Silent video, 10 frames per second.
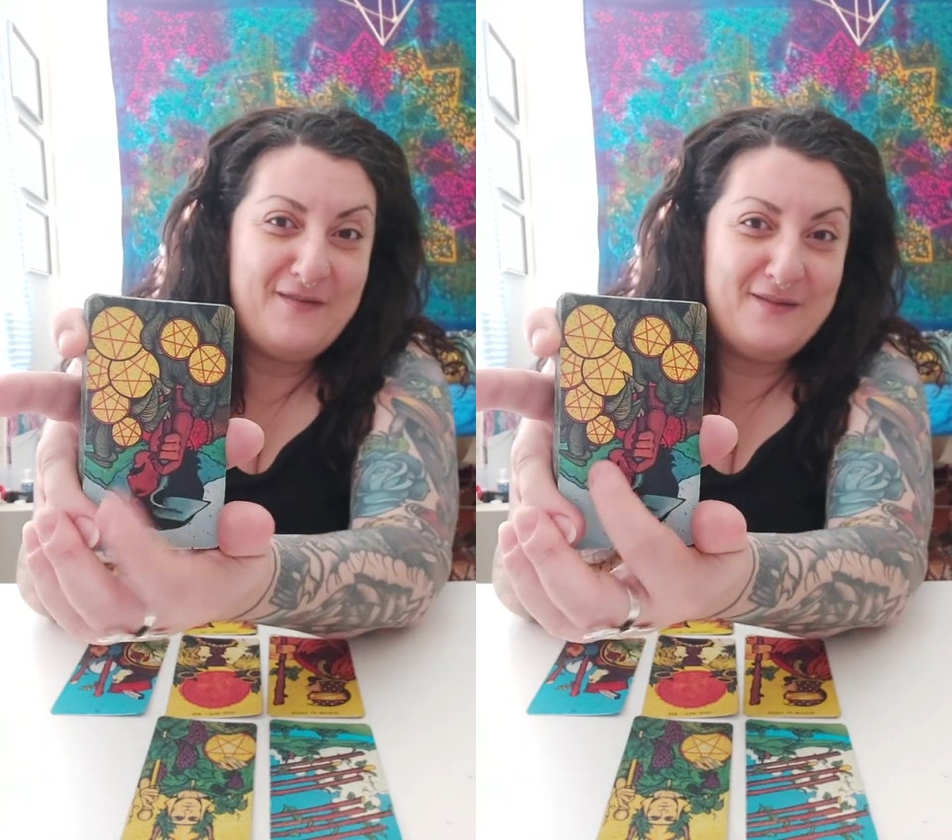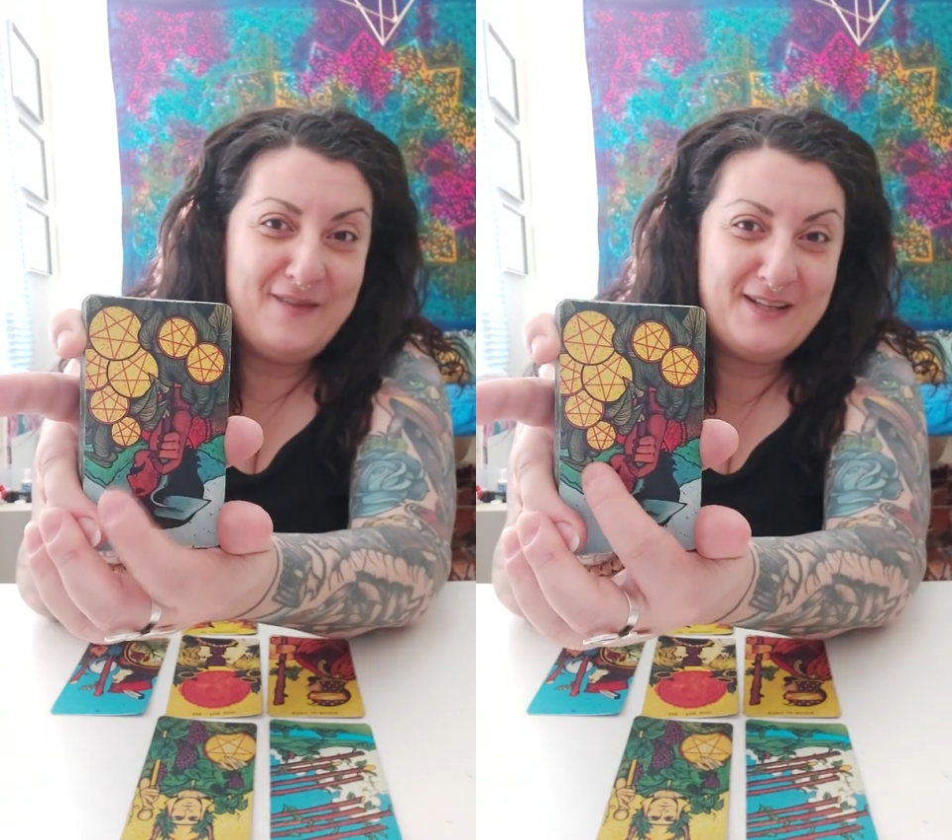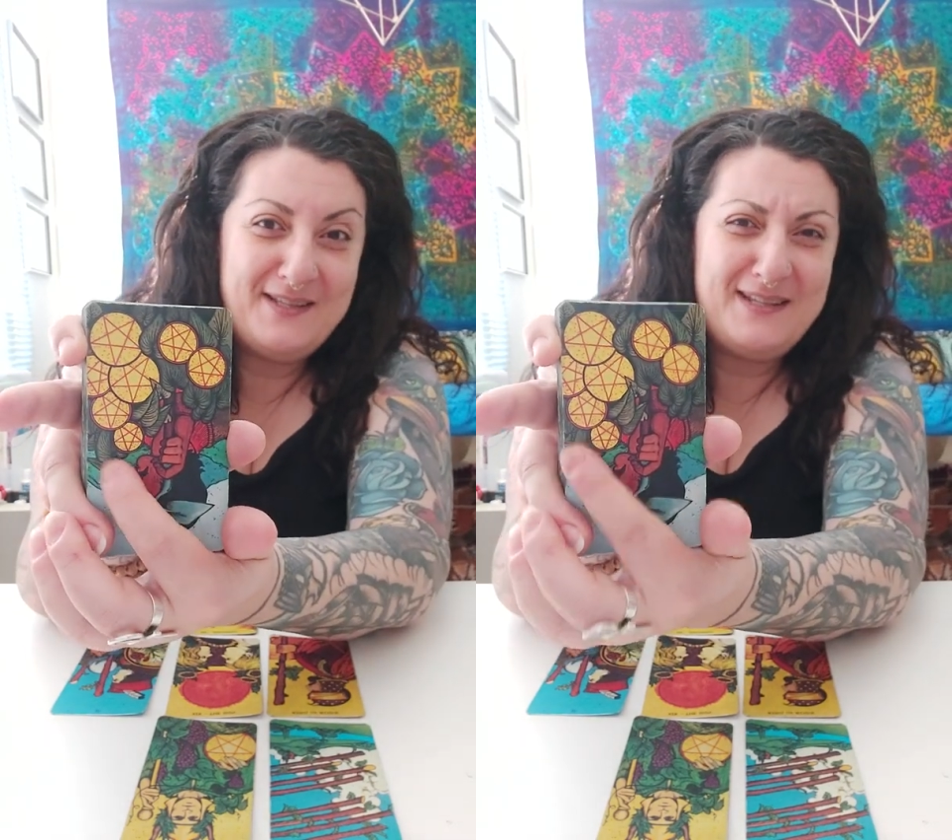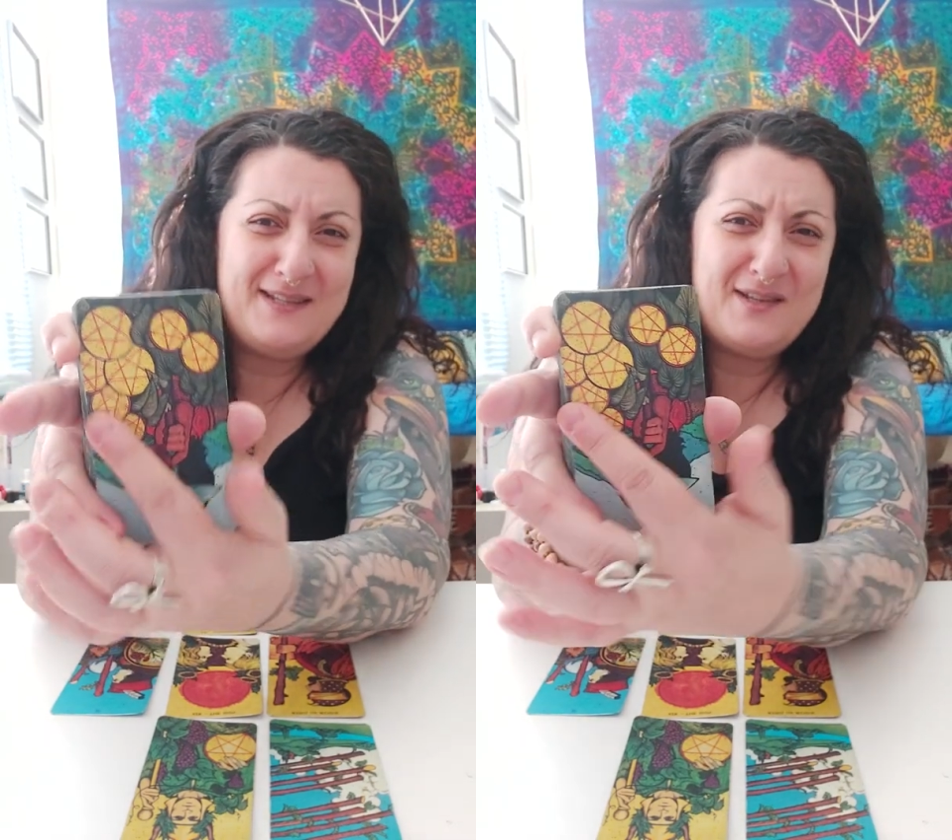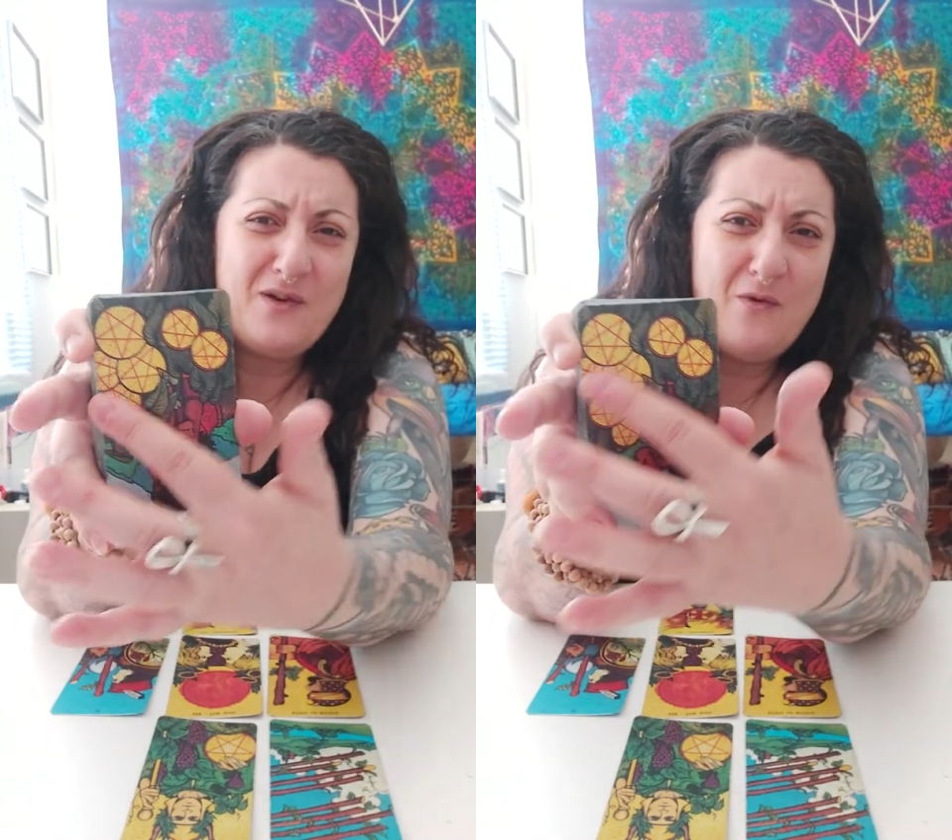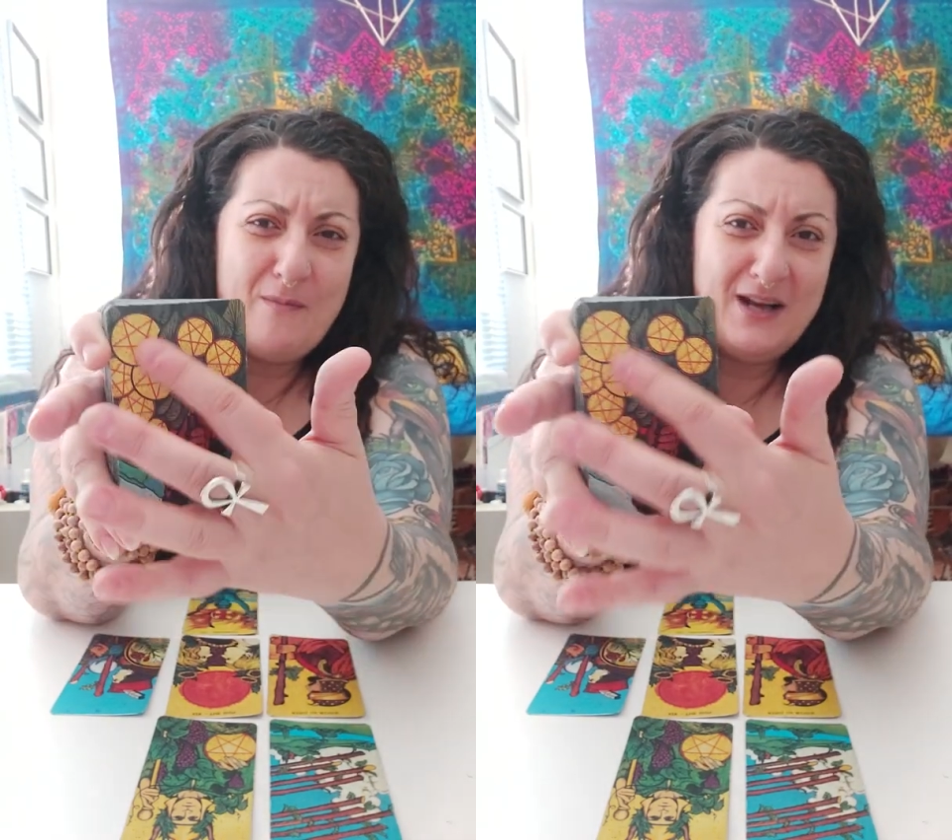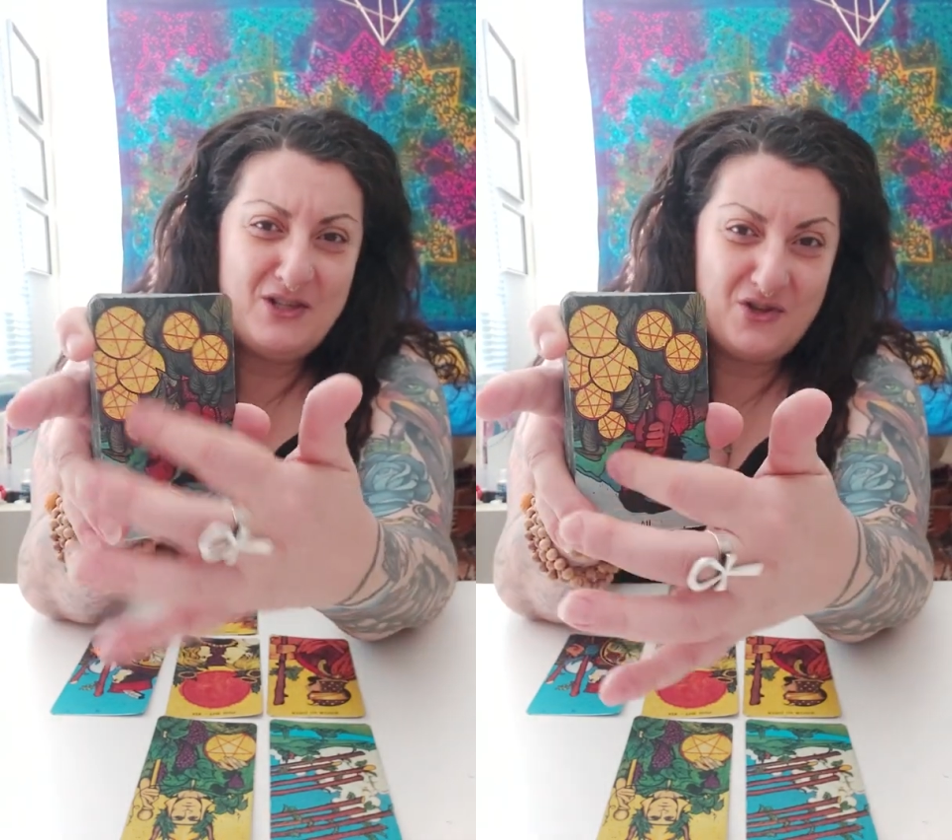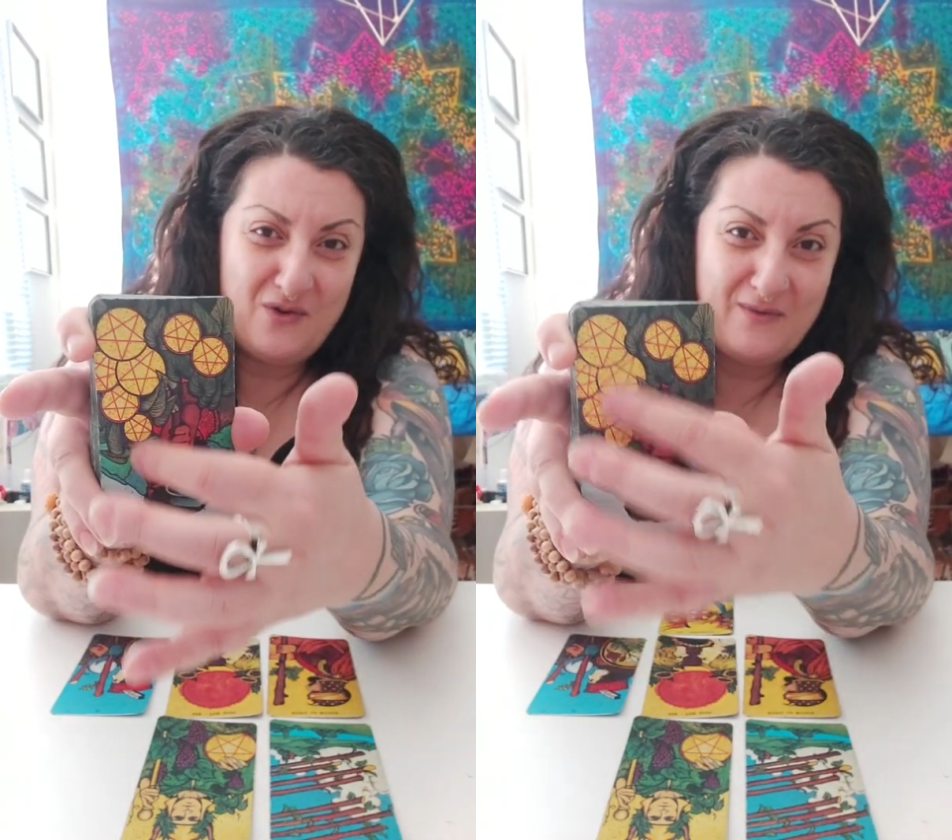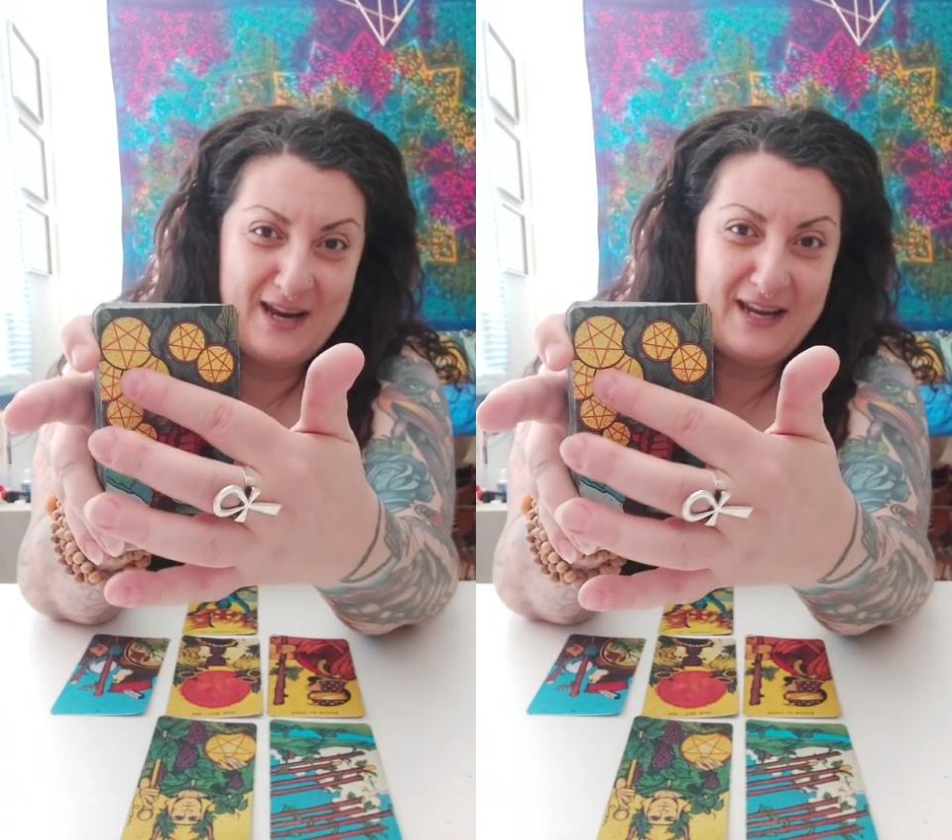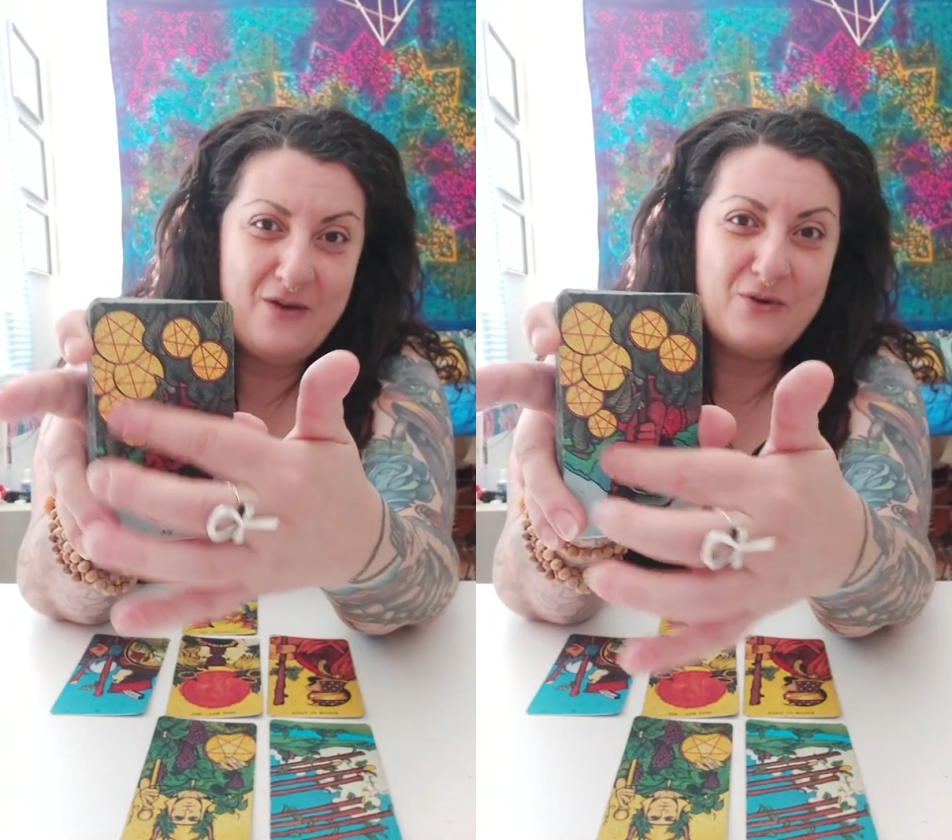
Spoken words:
invested so much already,